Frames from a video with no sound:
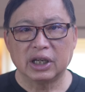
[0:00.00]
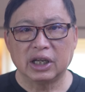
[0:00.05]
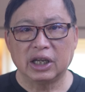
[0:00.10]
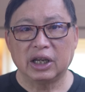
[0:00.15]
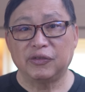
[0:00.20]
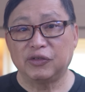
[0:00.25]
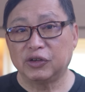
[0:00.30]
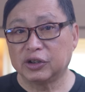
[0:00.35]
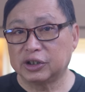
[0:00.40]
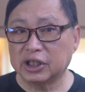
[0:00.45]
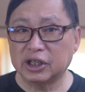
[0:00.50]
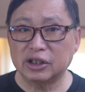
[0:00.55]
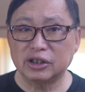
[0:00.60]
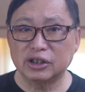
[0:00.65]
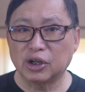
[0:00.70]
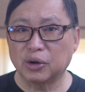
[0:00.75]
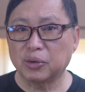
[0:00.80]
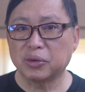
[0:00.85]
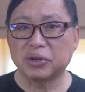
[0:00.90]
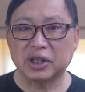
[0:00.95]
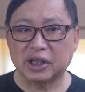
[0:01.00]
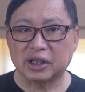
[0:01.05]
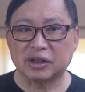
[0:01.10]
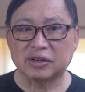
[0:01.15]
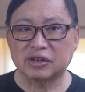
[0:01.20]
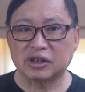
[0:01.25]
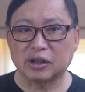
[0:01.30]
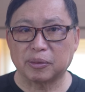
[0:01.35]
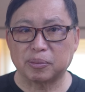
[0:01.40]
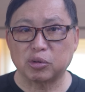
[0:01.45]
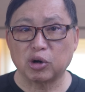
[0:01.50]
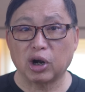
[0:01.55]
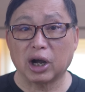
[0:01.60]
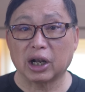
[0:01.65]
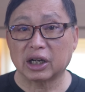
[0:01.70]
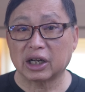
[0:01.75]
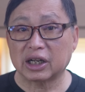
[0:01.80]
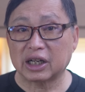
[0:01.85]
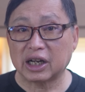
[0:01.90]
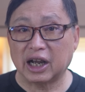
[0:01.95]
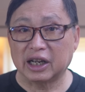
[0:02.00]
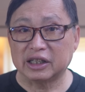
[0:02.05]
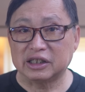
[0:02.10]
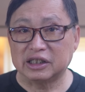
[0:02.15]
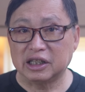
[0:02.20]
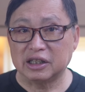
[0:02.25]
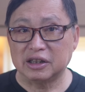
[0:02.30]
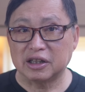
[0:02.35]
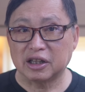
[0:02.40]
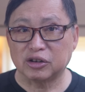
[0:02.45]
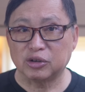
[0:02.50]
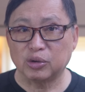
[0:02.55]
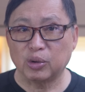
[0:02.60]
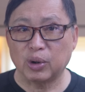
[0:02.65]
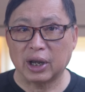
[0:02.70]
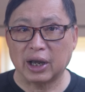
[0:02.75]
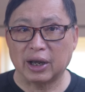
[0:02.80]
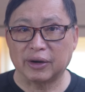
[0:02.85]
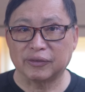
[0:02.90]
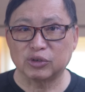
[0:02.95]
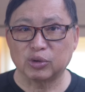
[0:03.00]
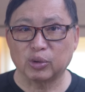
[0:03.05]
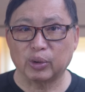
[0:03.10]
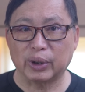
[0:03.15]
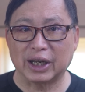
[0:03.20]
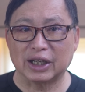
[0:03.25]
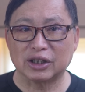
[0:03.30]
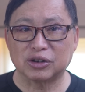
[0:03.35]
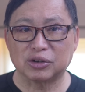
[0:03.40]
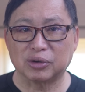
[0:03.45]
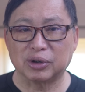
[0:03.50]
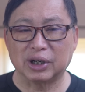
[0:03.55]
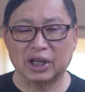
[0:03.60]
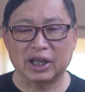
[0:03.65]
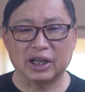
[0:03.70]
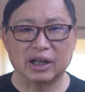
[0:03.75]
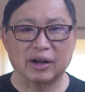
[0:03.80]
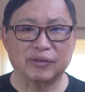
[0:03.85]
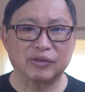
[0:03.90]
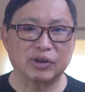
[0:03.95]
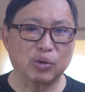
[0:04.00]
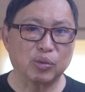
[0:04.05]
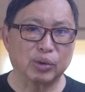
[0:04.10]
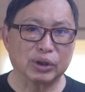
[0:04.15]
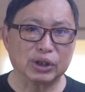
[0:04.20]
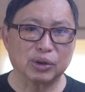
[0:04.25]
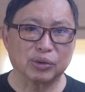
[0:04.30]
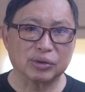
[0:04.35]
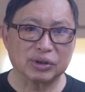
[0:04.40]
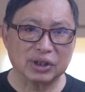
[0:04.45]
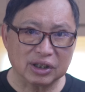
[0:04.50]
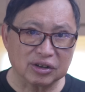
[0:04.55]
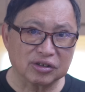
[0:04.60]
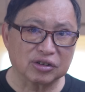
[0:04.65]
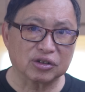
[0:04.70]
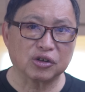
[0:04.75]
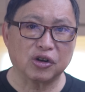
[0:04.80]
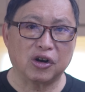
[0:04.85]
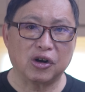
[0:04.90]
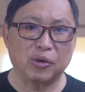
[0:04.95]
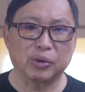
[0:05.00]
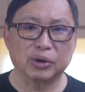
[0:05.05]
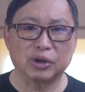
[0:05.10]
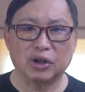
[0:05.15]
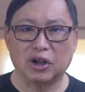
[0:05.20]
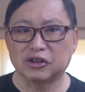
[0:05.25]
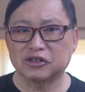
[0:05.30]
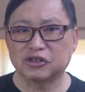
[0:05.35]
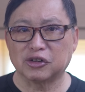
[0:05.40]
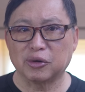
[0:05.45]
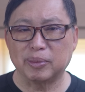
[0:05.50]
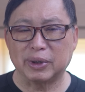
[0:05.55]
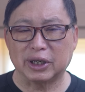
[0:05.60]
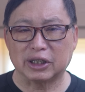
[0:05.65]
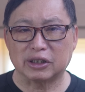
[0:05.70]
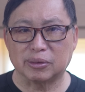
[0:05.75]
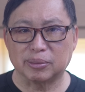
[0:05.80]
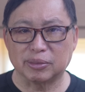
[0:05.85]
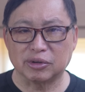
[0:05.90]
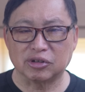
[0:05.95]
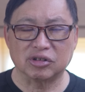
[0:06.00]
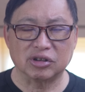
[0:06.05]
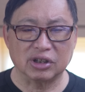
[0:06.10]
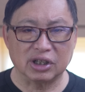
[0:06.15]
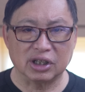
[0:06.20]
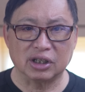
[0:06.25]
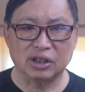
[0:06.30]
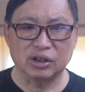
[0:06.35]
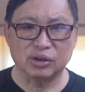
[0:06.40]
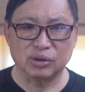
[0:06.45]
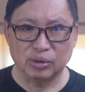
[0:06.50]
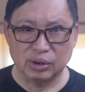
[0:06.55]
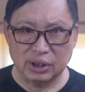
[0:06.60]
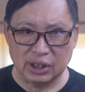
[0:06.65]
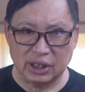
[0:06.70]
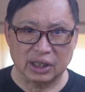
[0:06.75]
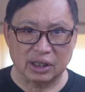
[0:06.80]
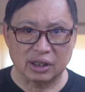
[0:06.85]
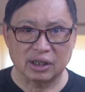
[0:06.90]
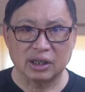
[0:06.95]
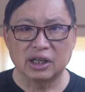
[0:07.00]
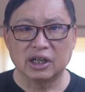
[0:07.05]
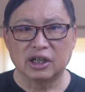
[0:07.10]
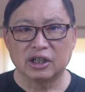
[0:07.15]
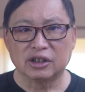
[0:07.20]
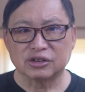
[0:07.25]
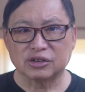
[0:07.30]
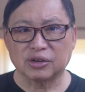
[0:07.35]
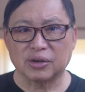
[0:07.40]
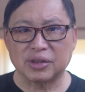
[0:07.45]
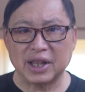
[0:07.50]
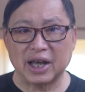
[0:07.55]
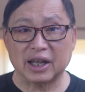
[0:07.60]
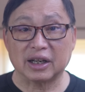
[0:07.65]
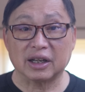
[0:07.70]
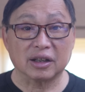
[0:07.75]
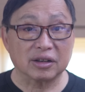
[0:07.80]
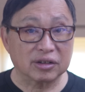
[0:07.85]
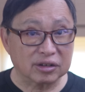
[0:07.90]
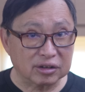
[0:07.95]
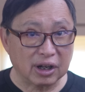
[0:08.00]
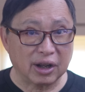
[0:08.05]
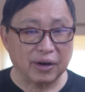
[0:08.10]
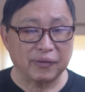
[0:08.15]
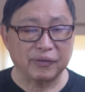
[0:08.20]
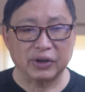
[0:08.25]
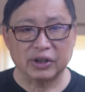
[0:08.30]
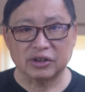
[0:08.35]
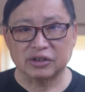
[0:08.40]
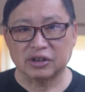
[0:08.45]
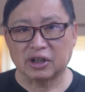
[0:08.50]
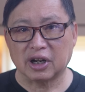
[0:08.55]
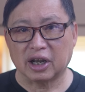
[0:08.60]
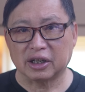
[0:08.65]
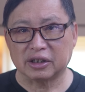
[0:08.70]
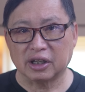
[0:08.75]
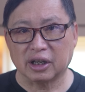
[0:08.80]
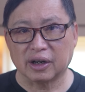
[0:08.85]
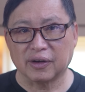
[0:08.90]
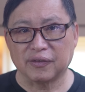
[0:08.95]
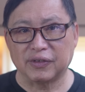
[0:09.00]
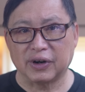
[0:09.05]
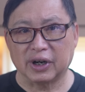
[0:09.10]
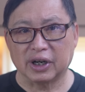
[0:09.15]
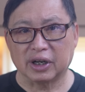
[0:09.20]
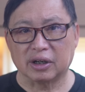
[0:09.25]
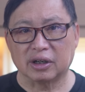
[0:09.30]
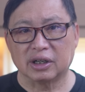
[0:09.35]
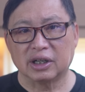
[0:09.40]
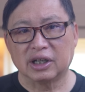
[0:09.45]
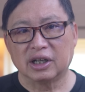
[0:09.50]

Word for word: If you didn't know this, the product ID that you have to enter in every Windows install will also make the machine unique. So that itself is an identifier.